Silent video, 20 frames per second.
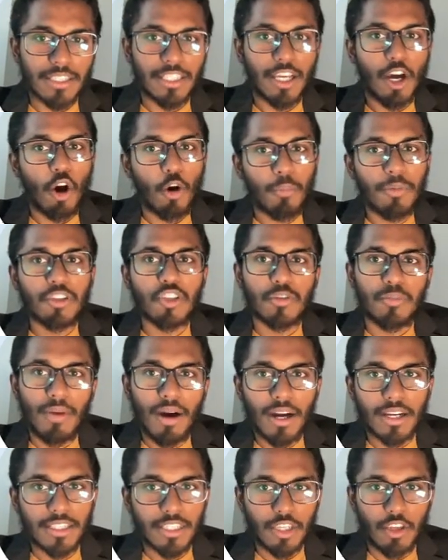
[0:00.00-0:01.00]
How much
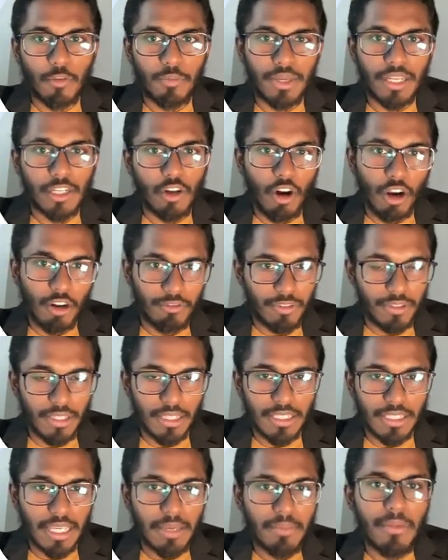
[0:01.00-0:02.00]
marks you have been got for the
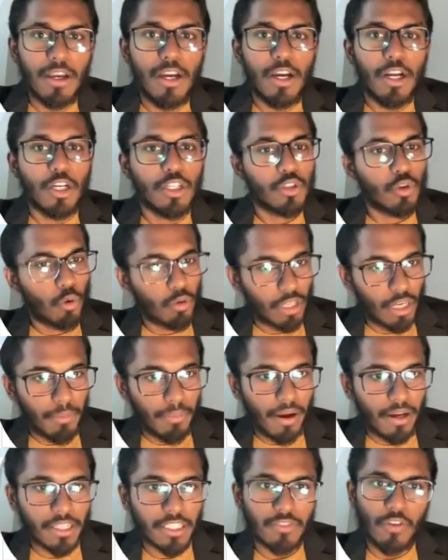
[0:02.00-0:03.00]
same, total
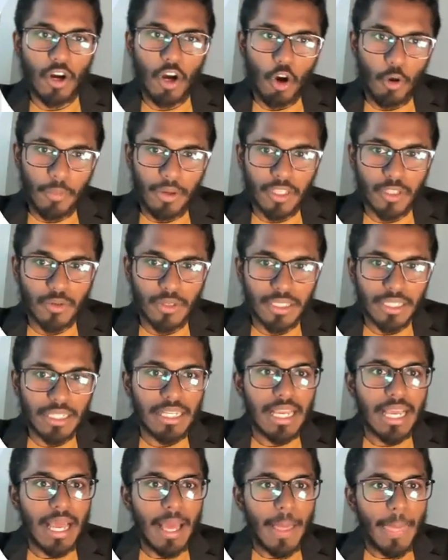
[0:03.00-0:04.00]
marks for how much was
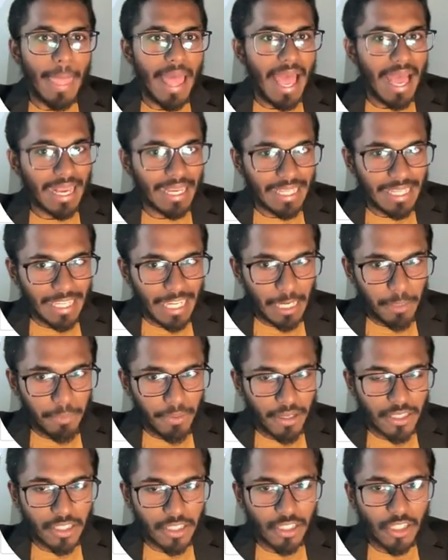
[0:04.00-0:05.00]
it, aggregate
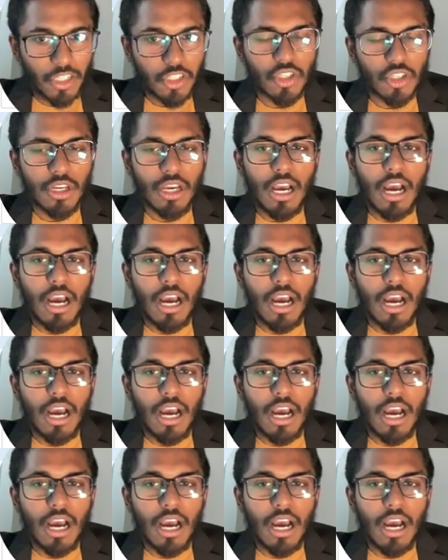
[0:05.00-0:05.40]
percentage,